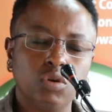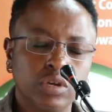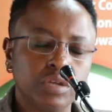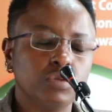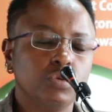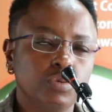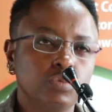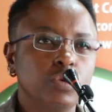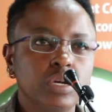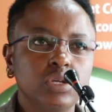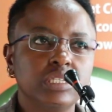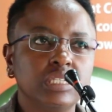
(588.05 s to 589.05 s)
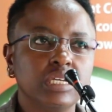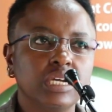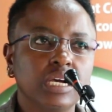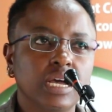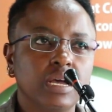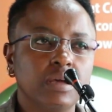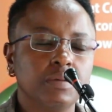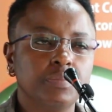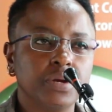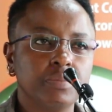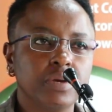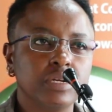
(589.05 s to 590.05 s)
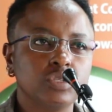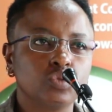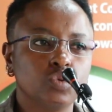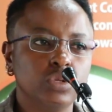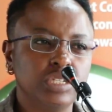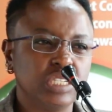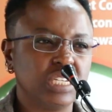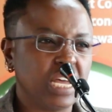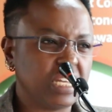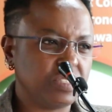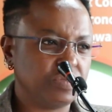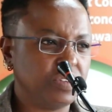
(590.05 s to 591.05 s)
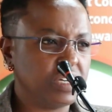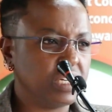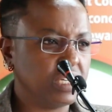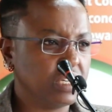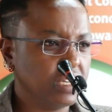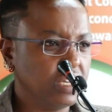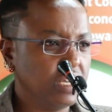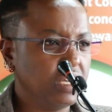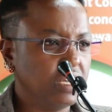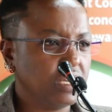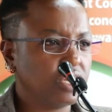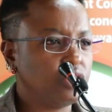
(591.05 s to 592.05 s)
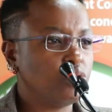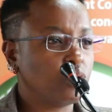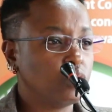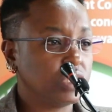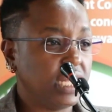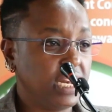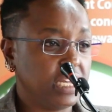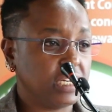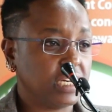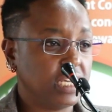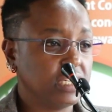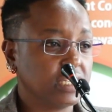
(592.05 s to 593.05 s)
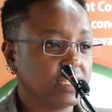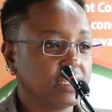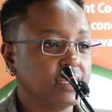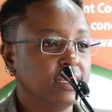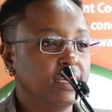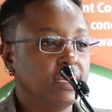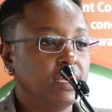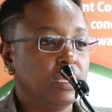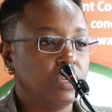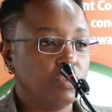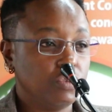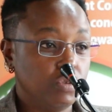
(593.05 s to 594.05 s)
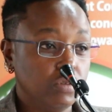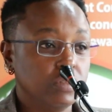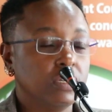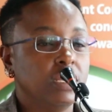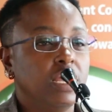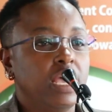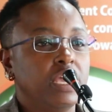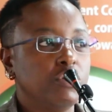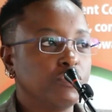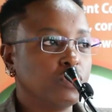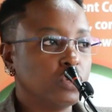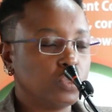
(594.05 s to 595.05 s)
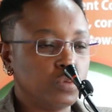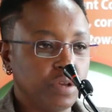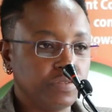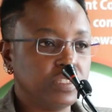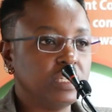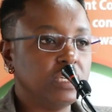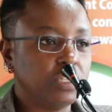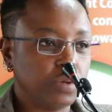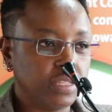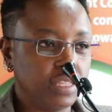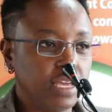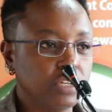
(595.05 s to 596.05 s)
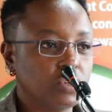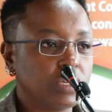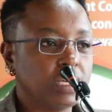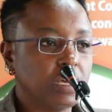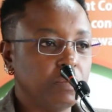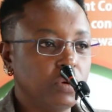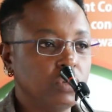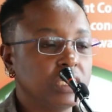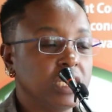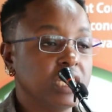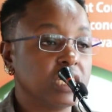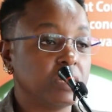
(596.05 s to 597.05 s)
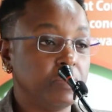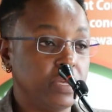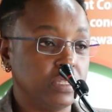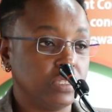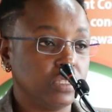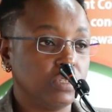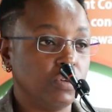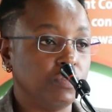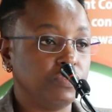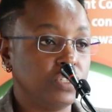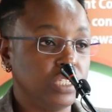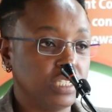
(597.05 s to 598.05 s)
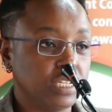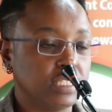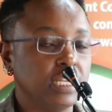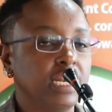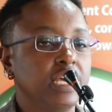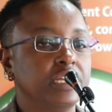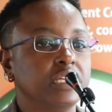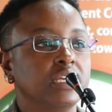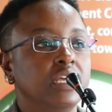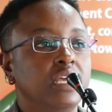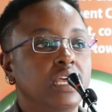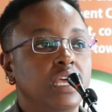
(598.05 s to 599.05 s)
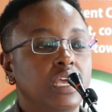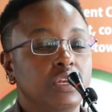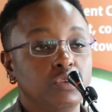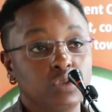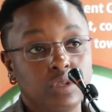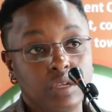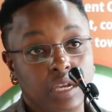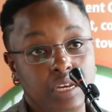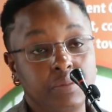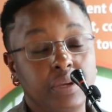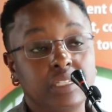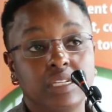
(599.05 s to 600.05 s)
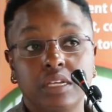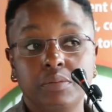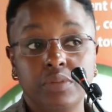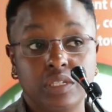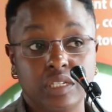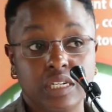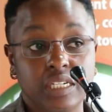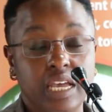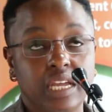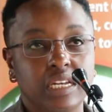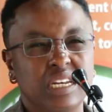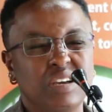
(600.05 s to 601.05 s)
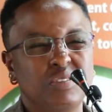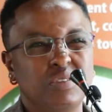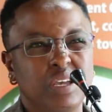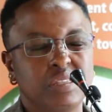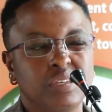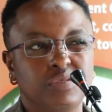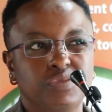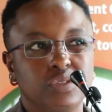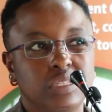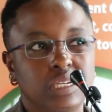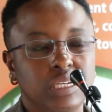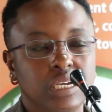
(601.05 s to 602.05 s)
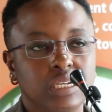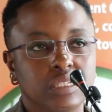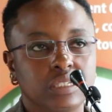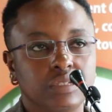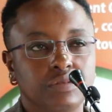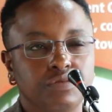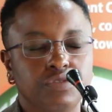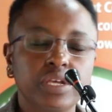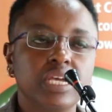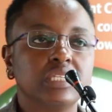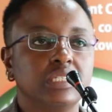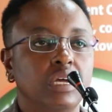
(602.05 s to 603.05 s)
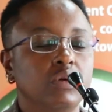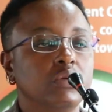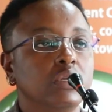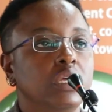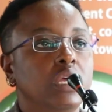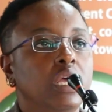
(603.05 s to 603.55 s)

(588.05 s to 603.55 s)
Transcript: Okay, we always think a primary school teacher has very kidogo salary, right? And of course we have seen it when they are talking about increments of teacher salary. And you can imagine him is retired now, I think for 4 years now.